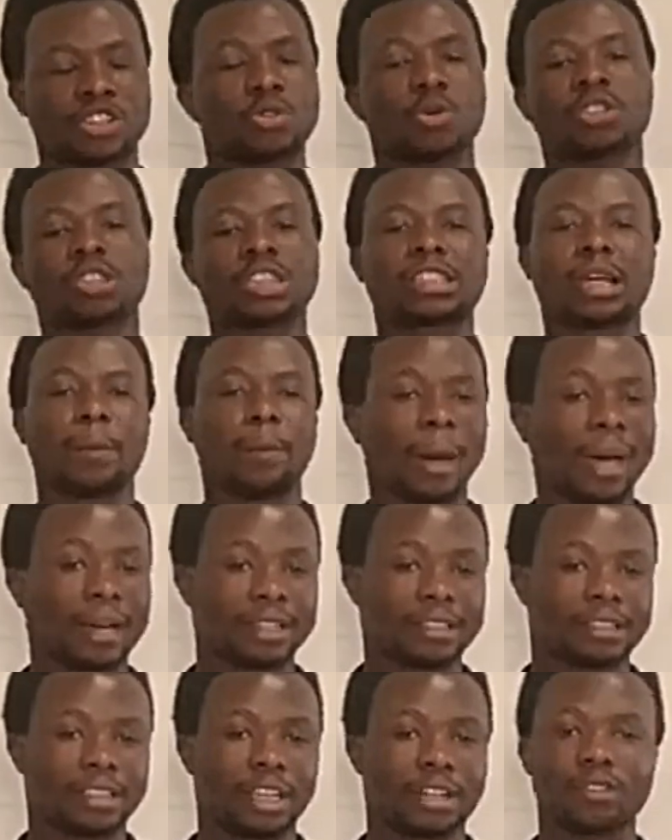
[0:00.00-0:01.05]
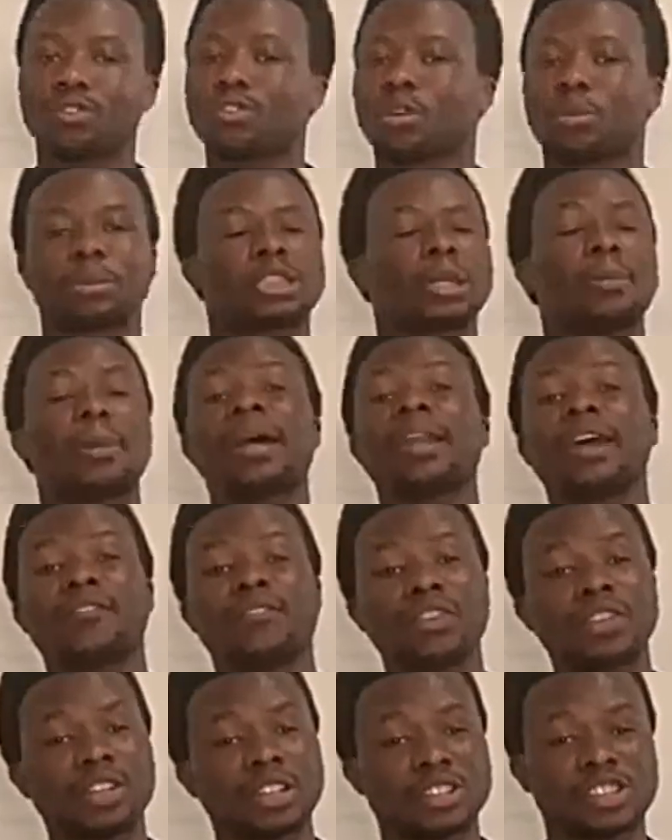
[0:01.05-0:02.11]
She was a Samaritan from
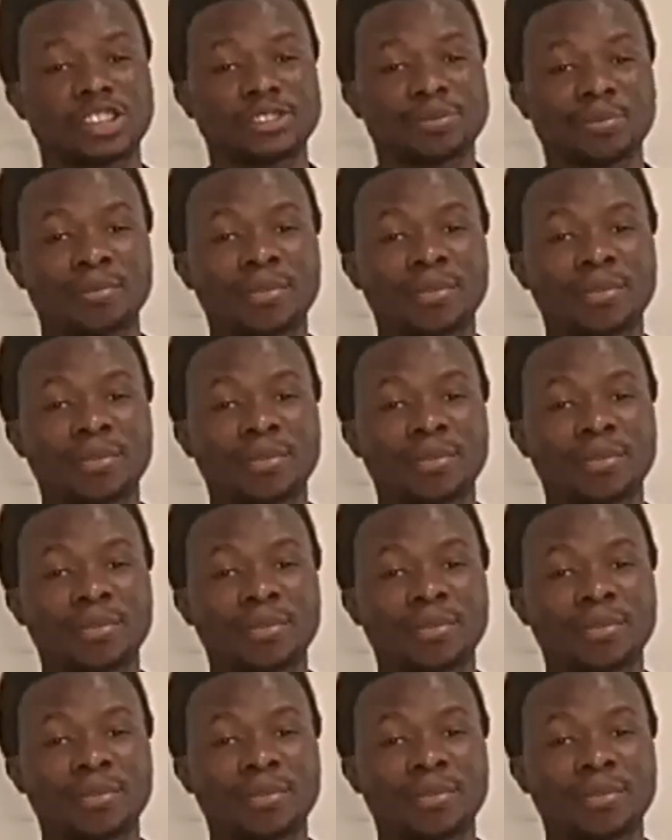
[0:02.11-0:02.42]
Samaria village.